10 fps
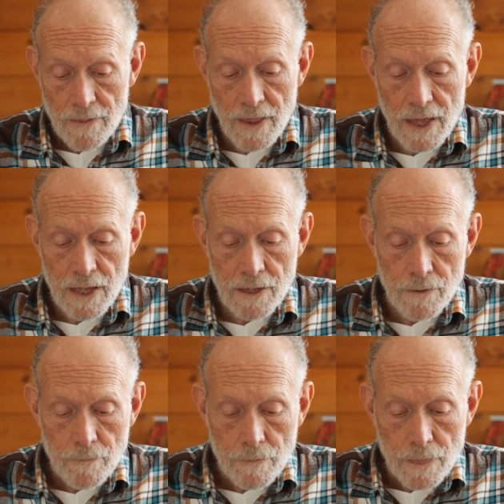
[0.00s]

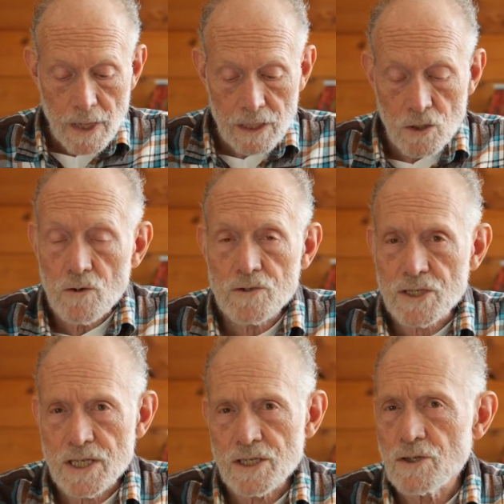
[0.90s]
They
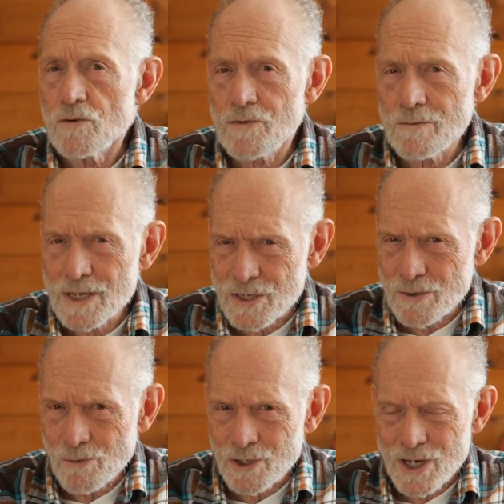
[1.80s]
use this
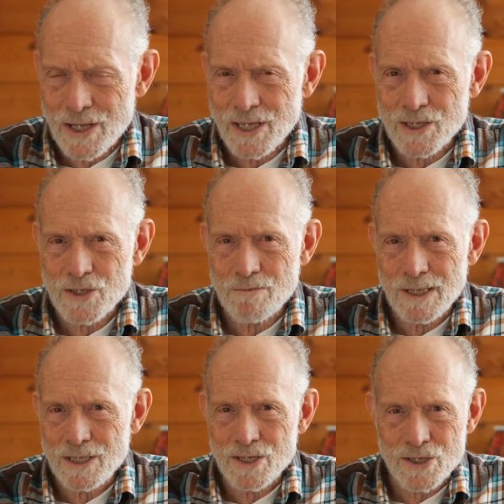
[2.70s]
euphemism, which I think is a
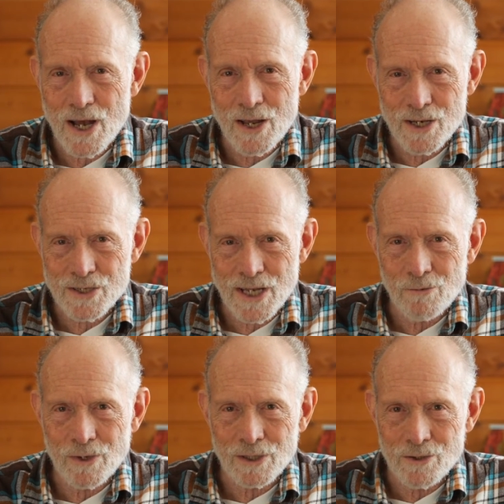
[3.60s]
bit dishonest,
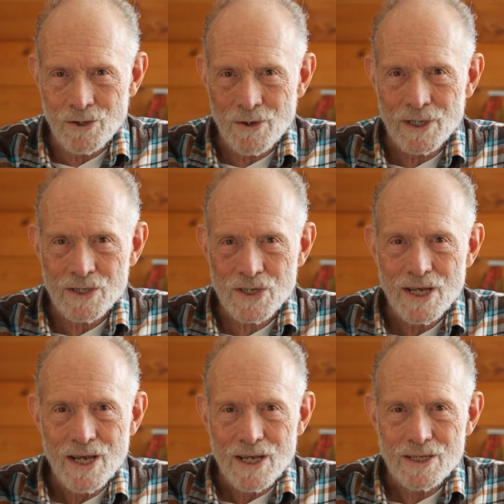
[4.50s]
that what they're doing is
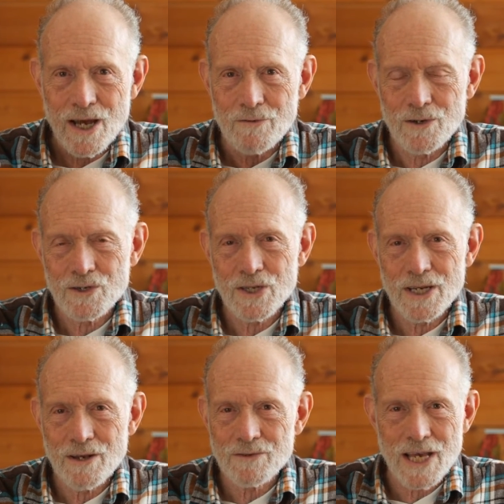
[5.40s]

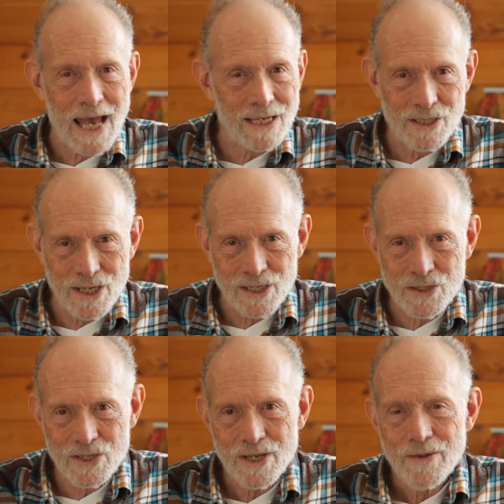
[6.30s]
diversity of
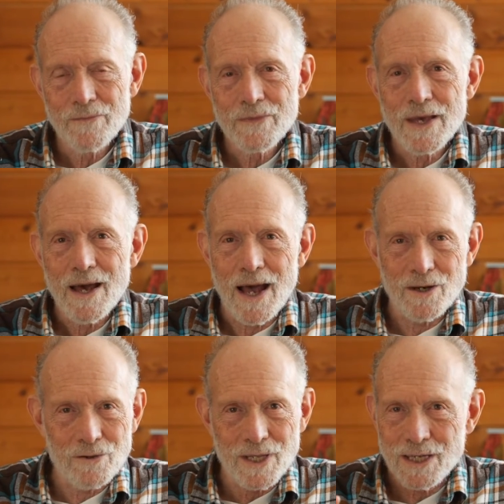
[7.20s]
tactics. I
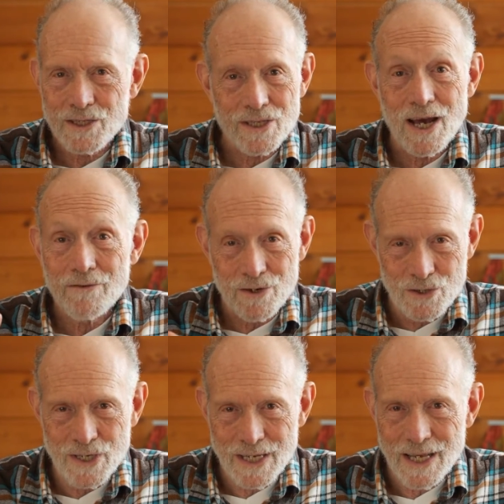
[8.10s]
don't think it's
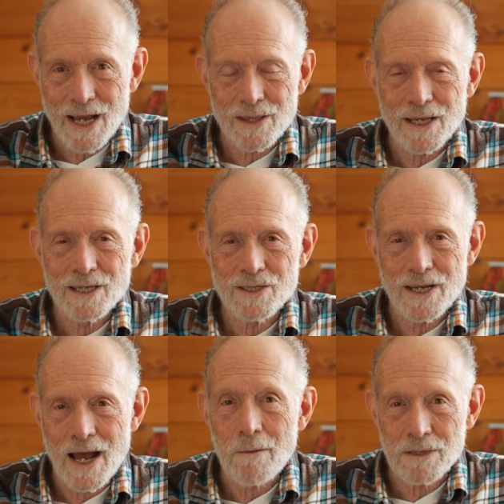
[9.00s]
diversity. I think it's
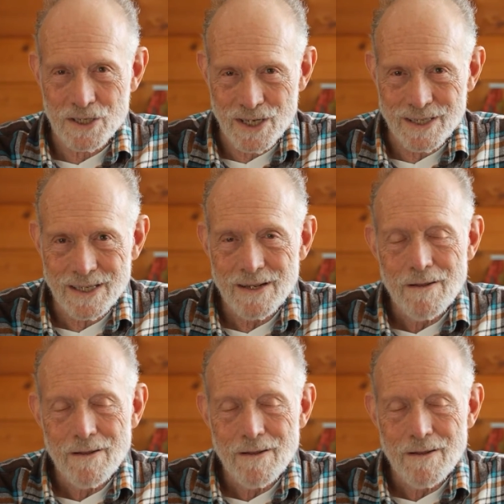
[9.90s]
an opposite.